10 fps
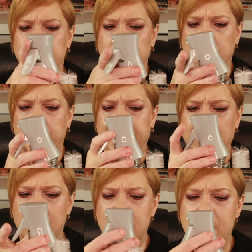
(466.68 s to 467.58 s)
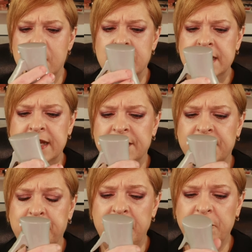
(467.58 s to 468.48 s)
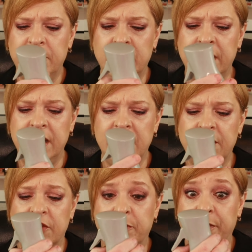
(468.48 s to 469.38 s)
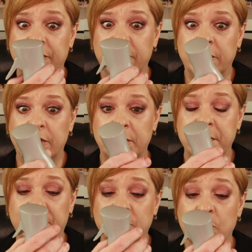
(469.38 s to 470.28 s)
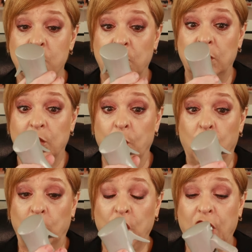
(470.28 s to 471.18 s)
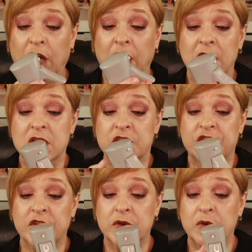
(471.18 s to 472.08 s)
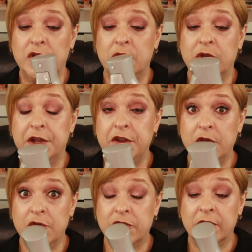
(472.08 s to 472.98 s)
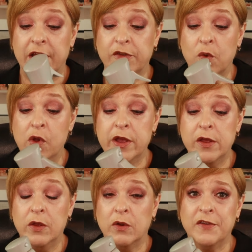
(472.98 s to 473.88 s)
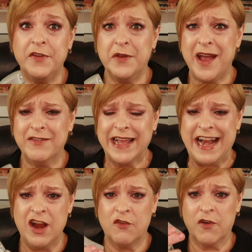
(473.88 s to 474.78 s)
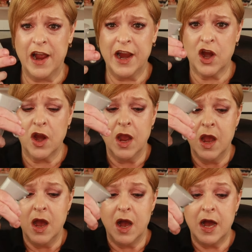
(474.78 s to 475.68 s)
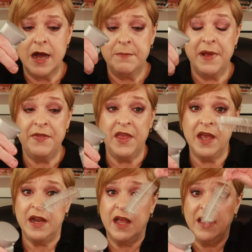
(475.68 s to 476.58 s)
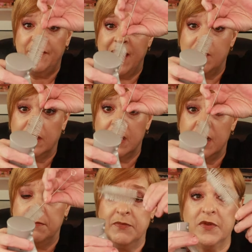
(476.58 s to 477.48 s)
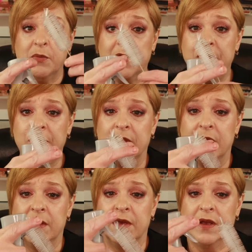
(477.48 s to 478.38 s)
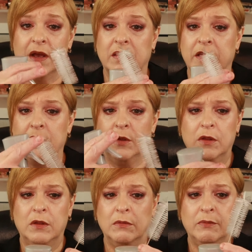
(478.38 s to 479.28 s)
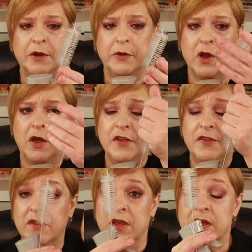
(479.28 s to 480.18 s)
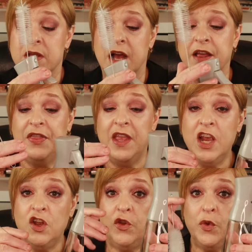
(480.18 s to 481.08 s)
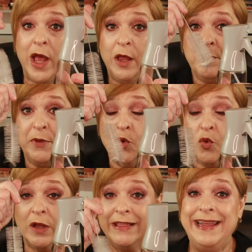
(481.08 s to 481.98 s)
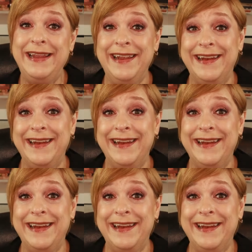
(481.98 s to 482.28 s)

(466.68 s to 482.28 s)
screw it back on, and supposedly the spritzer mister will work so you can use less oil or if you have like an air fryer. Um, and then I love how it comes with a little, I don't call this, a thing to help you clean